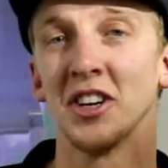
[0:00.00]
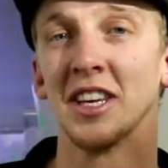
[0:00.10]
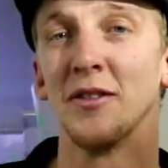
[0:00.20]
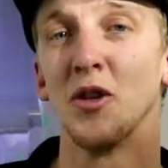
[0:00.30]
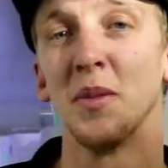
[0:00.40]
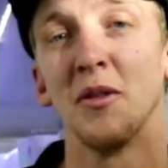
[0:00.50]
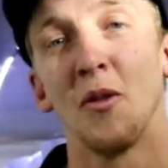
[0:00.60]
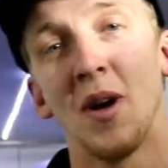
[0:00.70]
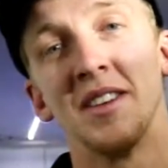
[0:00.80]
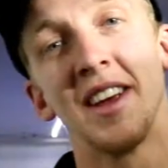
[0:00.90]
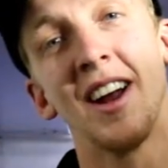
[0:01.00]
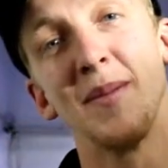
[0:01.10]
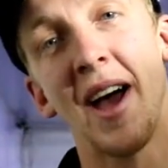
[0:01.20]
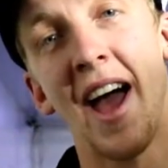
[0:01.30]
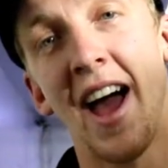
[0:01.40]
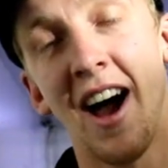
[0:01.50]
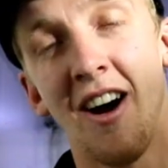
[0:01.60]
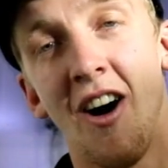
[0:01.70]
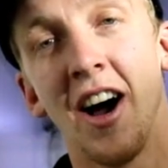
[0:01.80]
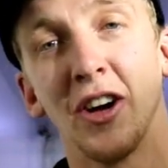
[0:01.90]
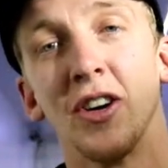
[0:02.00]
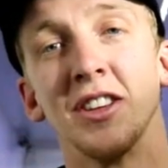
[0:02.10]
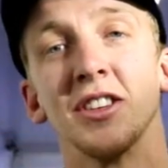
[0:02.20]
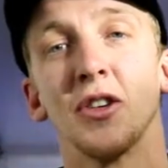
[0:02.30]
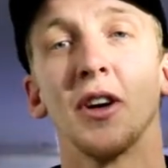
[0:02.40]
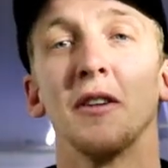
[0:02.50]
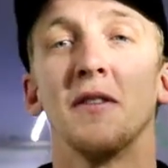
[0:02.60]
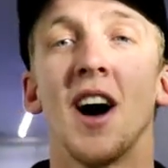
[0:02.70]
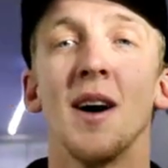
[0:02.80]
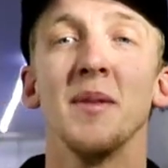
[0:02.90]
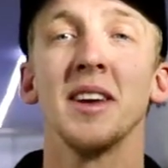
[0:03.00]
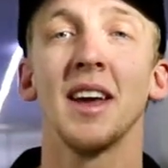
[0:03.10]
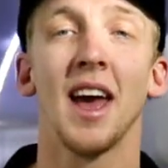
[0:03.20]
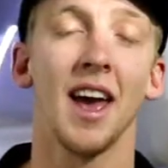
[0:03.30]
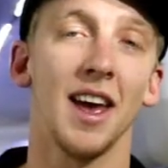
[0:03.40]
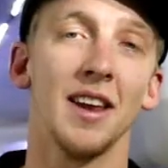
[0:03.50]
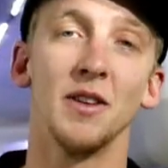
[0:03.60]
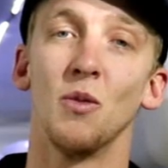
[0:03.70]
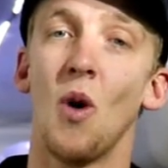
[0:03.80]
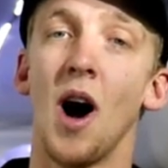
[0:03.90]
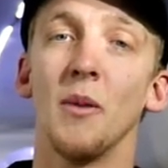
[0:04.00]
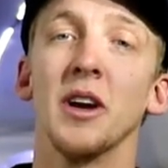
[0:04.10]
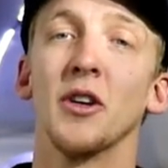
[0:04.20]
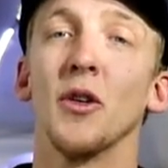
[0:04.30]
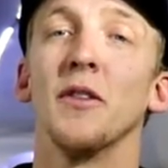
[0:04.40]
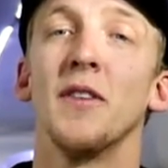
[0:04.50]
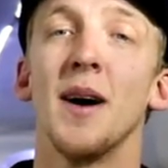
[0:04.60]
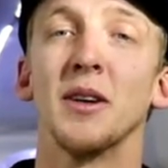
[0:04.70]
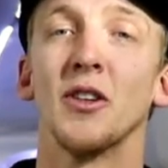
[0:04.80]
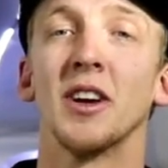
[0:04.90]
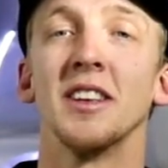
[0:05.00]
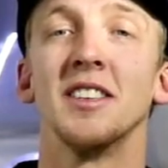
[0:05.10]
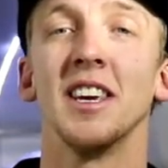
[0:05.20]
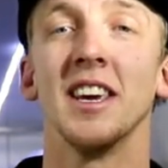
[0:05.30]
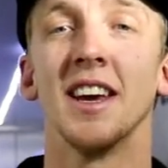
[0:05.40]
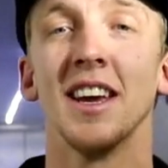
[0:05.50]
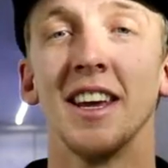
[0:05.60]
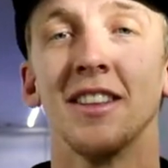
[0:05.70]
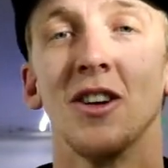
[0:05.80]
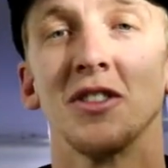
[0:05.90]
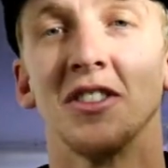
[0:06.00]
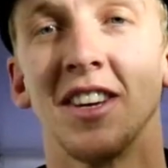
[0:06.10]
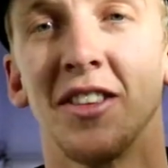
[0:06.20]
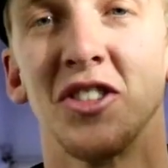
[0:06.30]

going to give you a bit of a rundown about how I got into cricket farming and why we are farming crickets here in Loxton, South